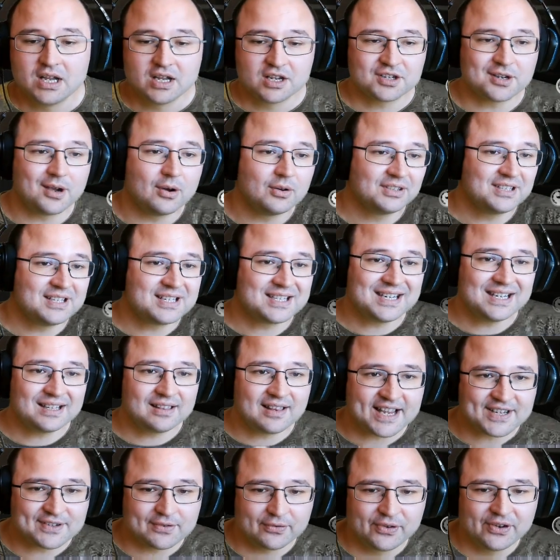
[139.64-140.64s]
So this thing
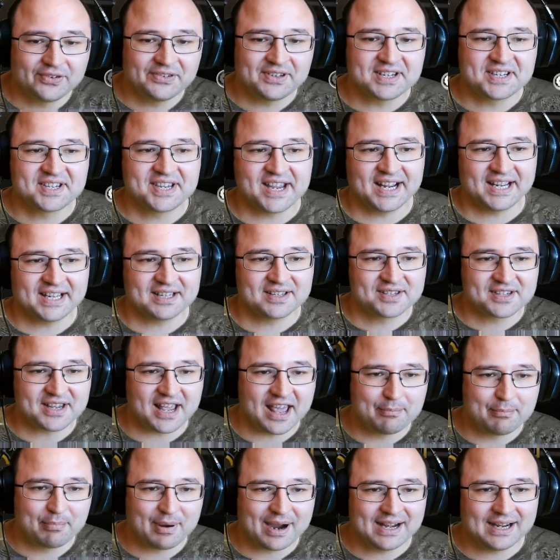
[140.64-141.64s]
lasts for fifteen seconds,
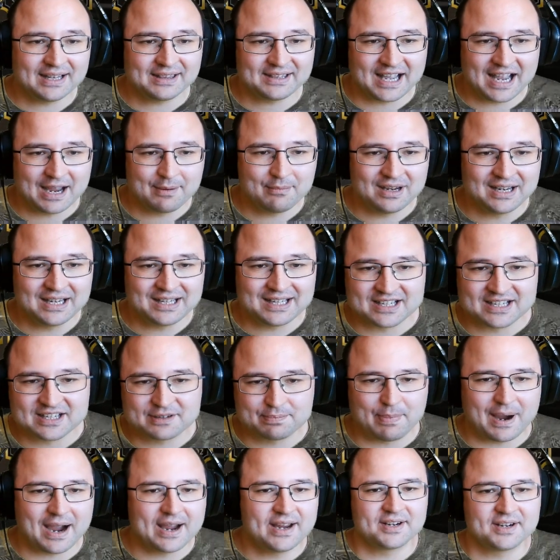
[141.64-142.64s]
and by the time it
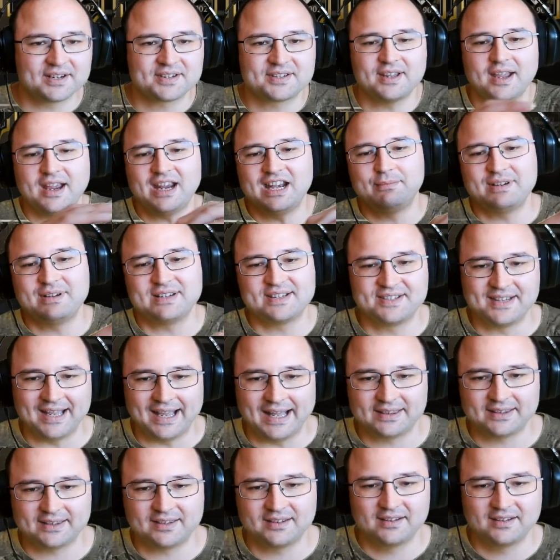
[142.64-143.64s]
expires, the enemy is dead.